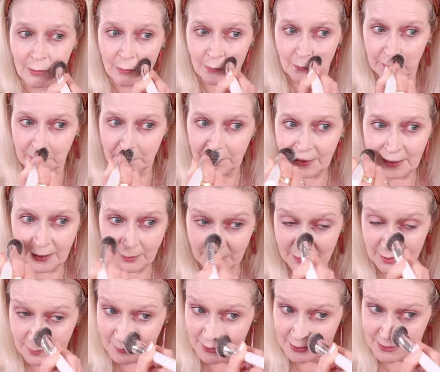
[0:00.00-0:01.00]
really
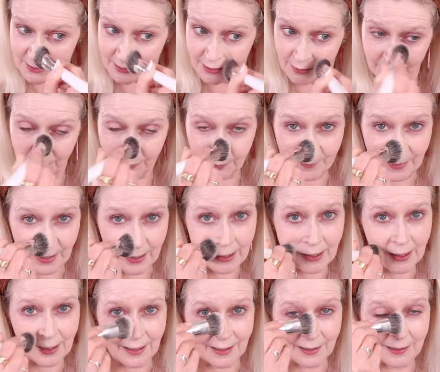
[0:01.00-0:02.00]
was a big deal for
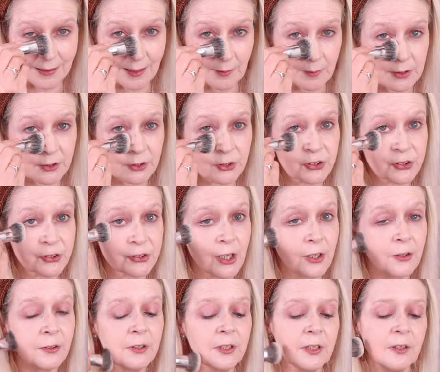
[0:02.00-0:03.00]
me, and they were
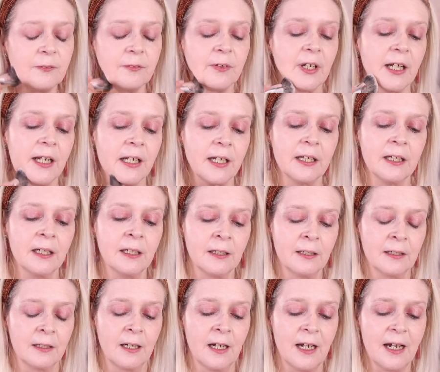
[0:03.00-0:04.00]
so lovely.
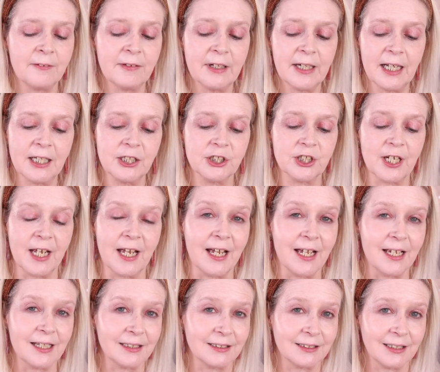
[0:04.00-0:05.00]
Our
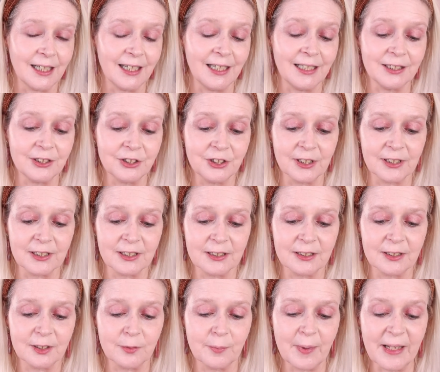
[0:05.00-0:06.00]
NHS is just
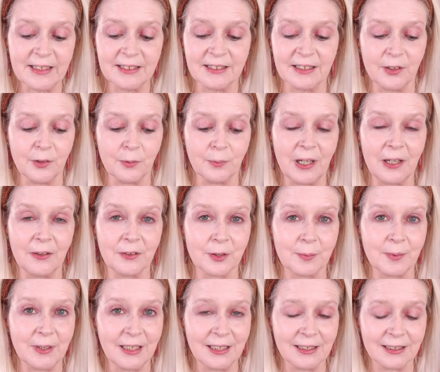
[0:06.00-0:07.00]
the best in the world, I
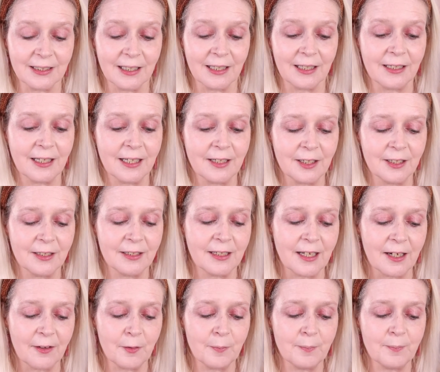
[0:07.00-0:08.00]
mean, isn't it?
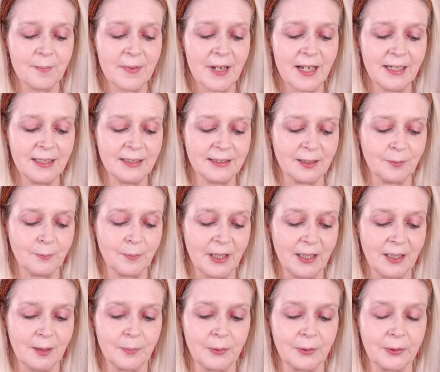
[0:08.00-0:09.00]
They're amazing
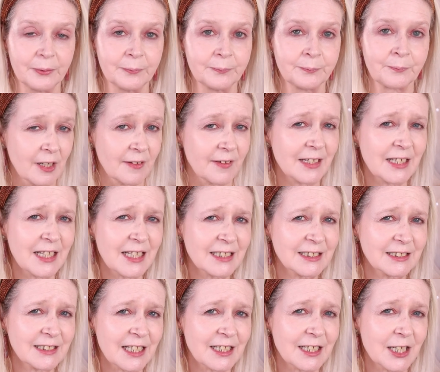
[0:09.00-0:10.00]
people. I think they
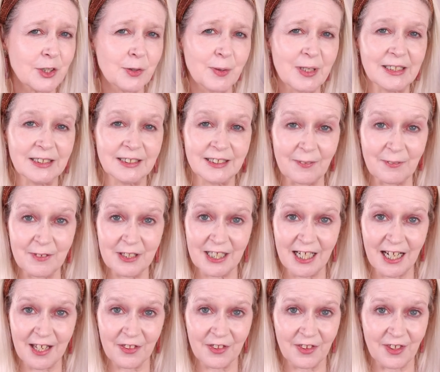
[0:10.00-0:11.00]
said they're doing
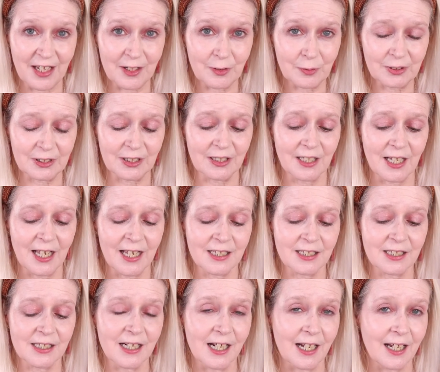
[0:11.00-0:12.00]
17,000 there
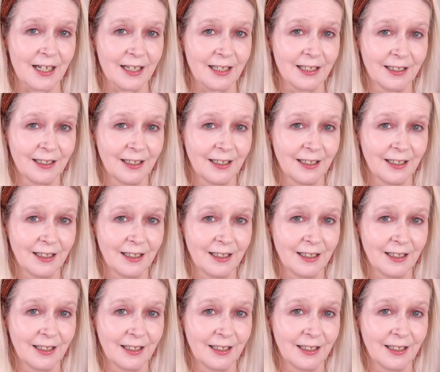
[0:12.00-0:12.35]
today.